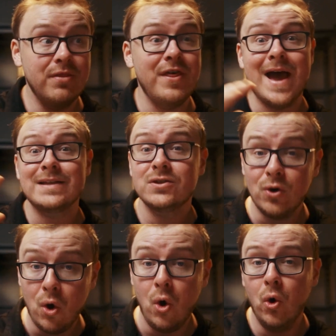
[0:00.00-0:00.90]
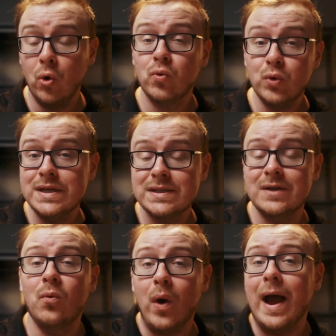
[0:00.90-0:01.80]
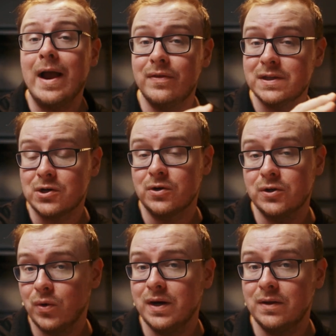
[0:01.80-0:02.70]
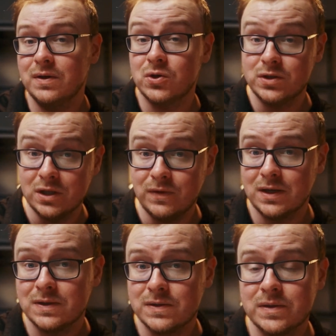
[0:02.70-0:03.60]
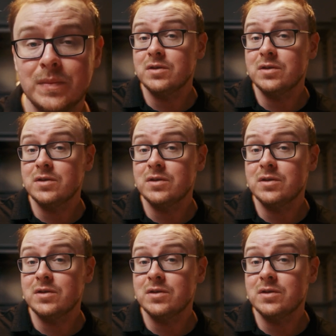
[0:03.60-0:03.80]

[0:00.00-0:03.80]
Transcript: That's the whole reason why they started creating these certificates,